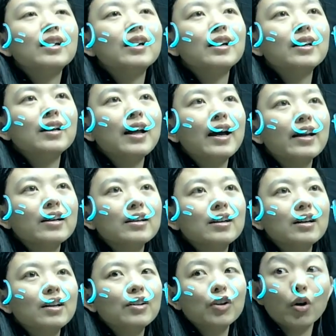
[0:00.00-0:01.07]

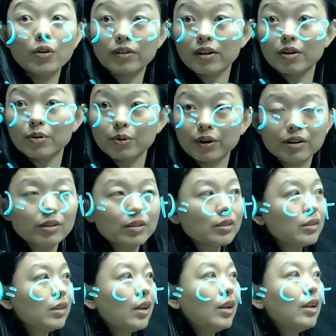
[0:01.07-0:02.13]
North
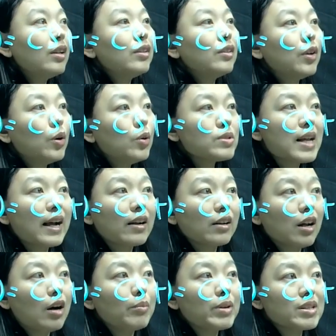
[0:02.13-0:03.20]
Korea. Those
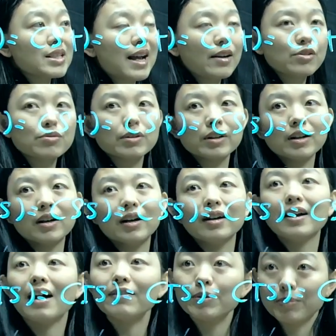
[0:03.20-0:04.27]
economics actually
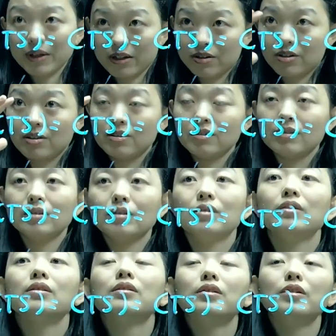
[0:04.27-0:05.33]
government,
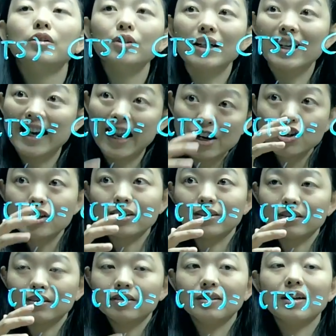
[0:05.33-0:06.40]
the
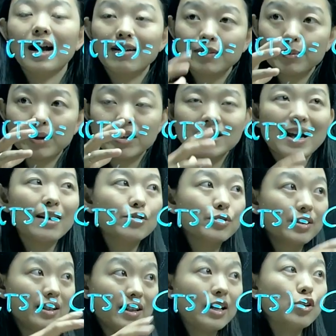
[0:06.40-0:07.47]
nation, the government
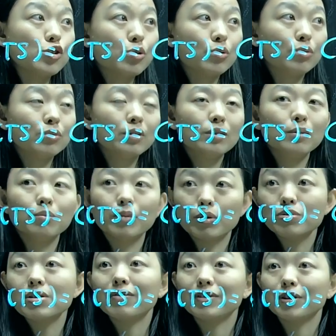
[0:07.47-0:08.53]
actually control
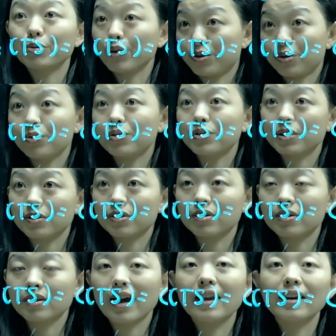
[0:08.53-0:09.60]
most of the
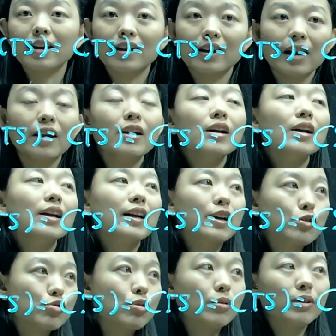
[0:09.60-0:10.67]
resources, and then they
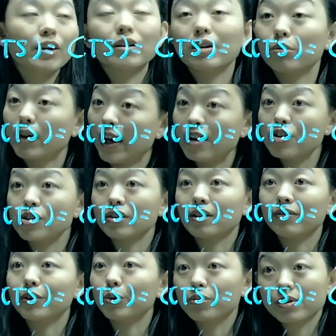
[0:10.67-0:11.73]
control the
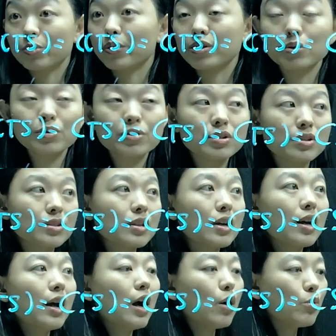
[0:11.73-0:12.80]
allocation of those resources.
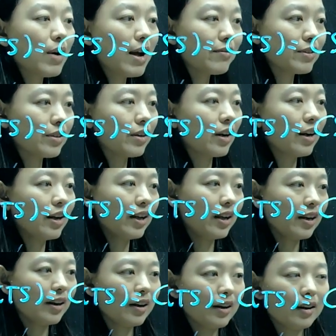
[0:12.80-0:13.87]
However,
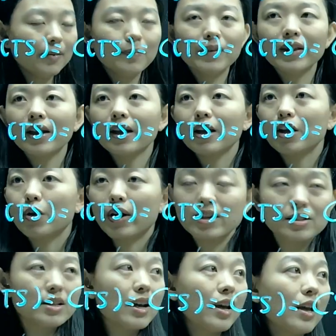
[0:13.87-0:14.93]
in
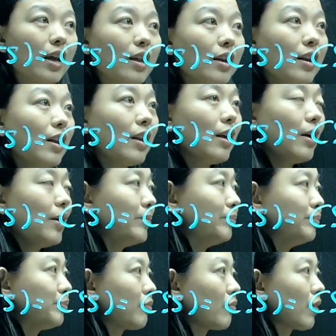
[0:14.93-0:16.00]
USA, in
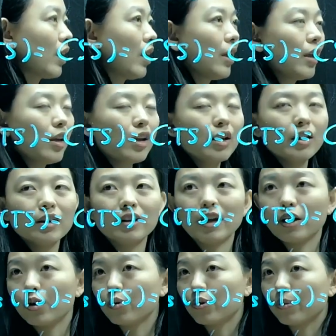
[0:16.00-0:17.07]

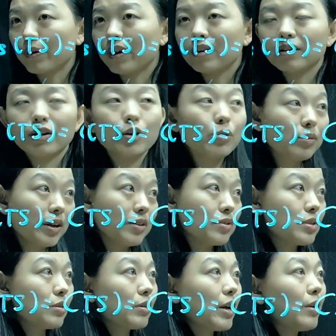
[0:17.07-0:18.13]
the European
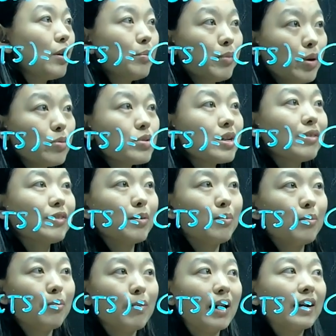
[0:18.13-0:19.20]
Unions, okay, the most of the
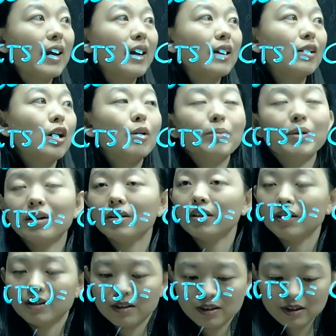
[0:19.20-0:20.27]
market economy
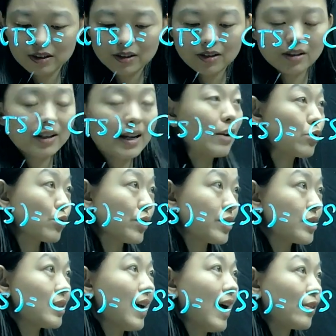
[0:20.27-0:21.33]

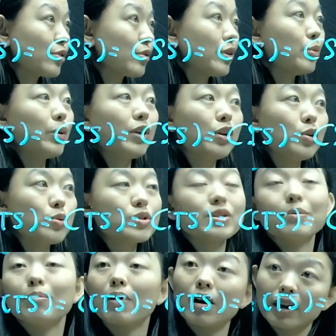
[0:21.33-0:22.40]
countries actually will use
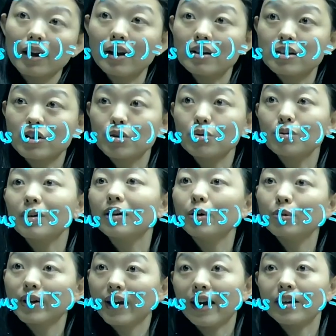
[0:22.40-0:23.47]
the market to
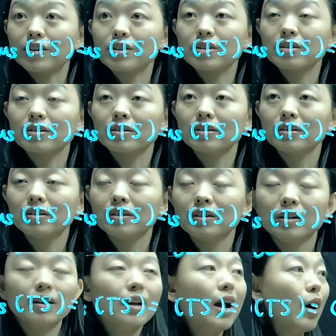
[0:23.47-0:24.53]
allocate
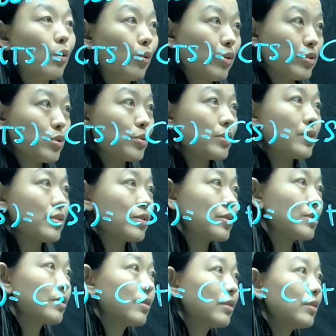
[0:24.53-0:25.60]
our
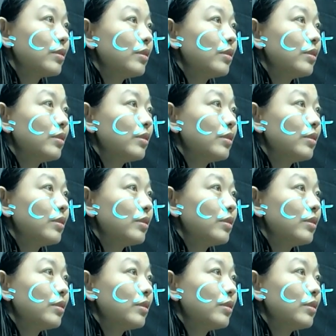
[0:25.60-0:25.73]
resources.